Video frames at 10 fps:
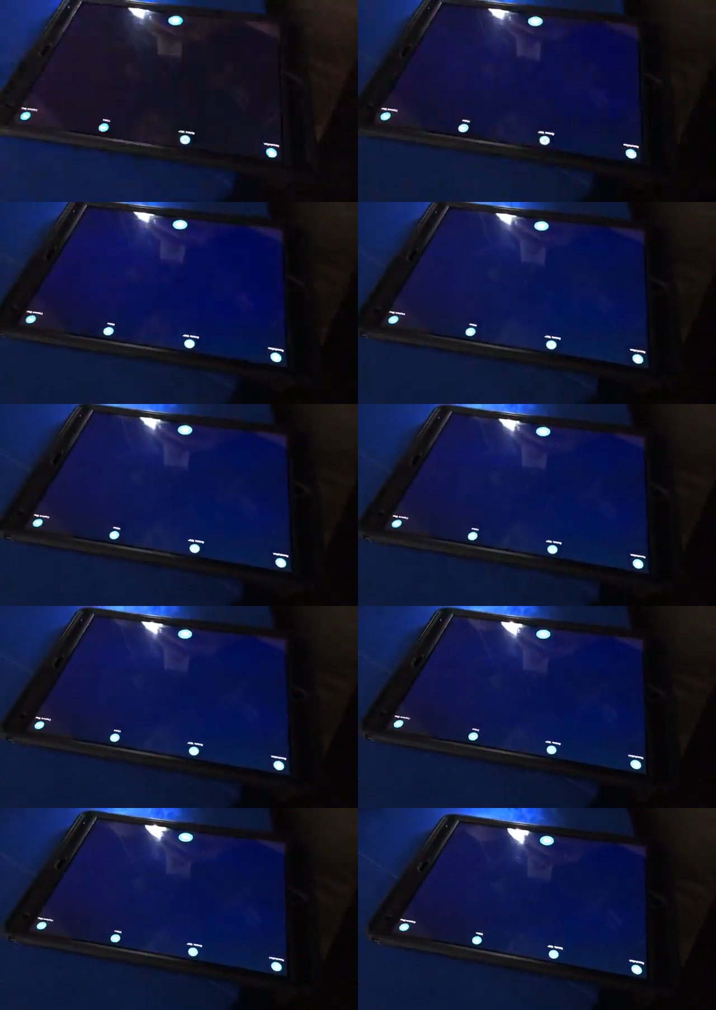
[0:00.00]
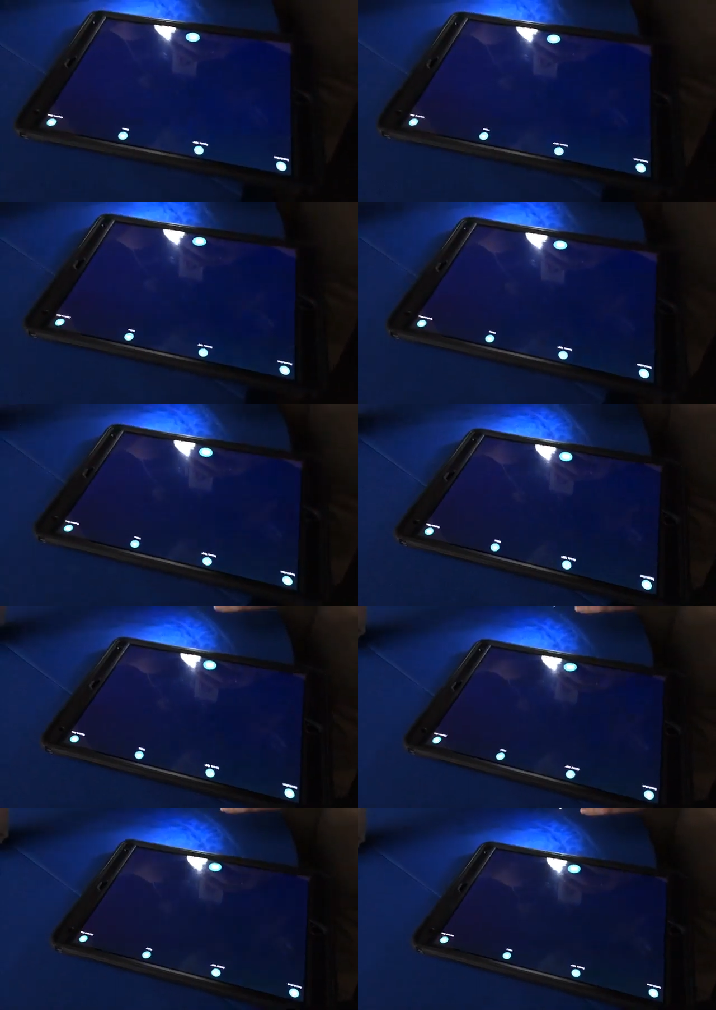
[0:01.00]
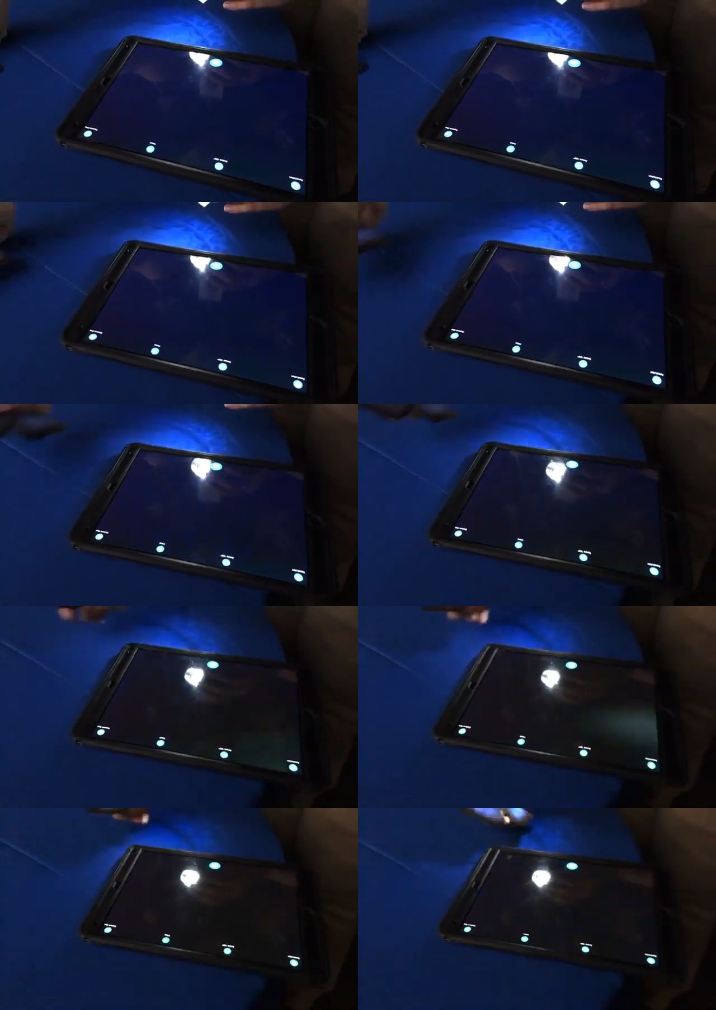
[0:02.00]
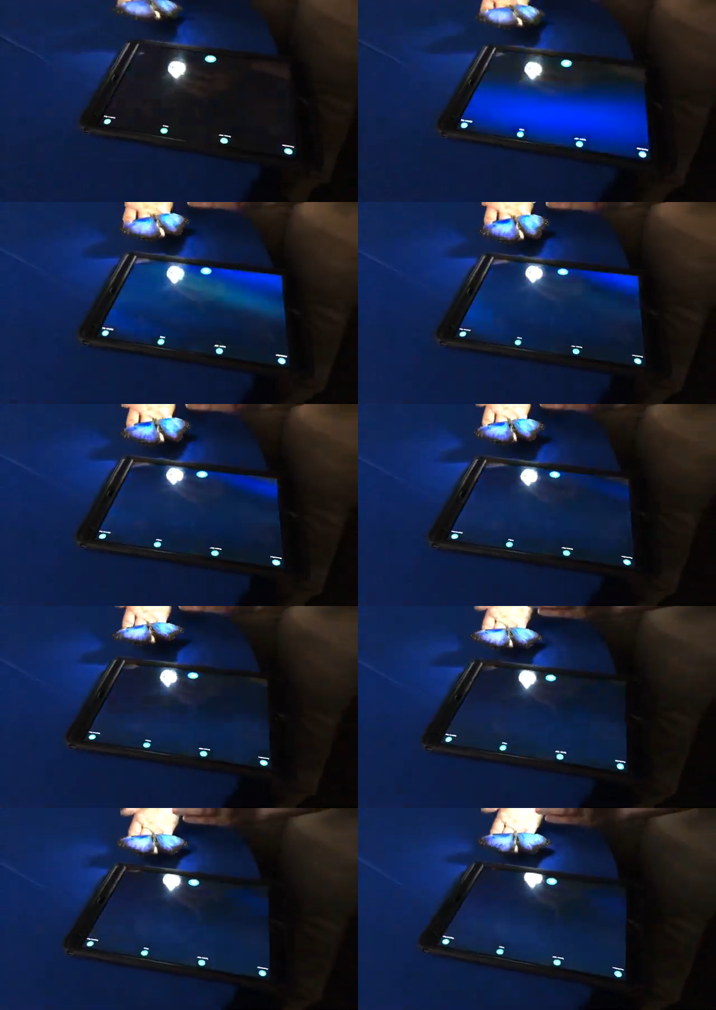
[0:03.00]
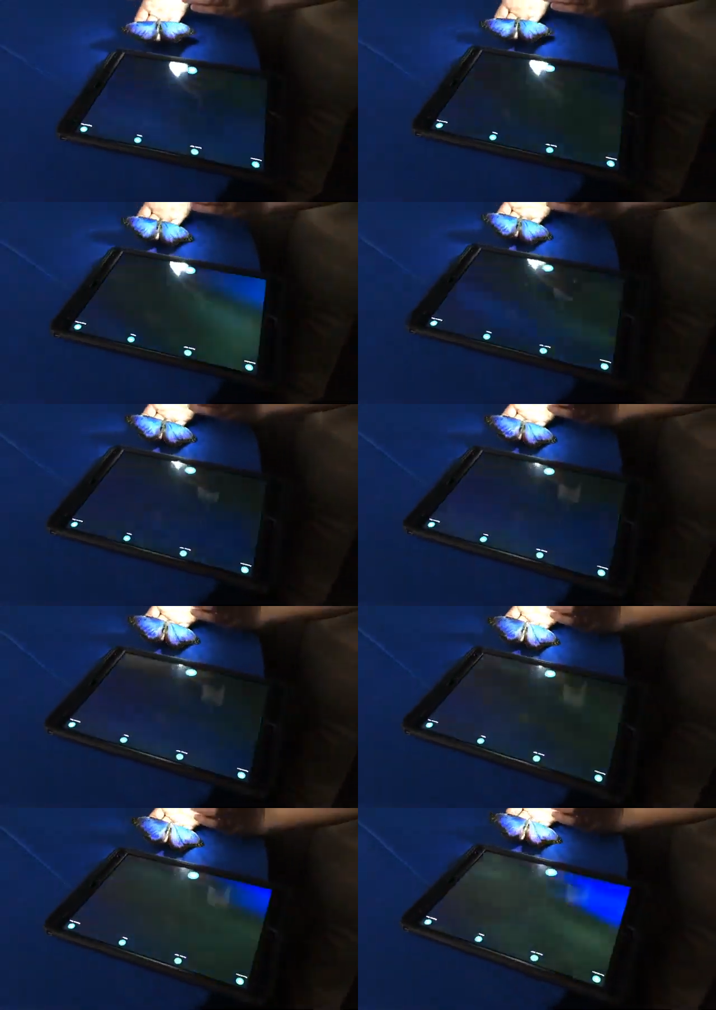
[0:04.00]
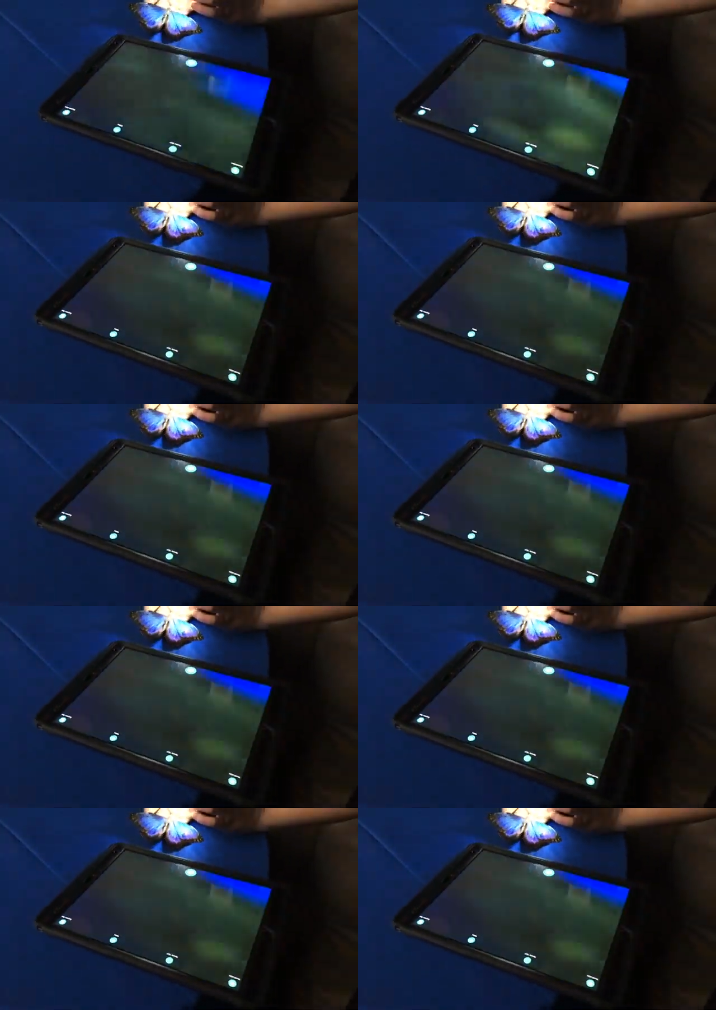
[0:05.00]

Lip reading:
Nobody's mouth can be seen.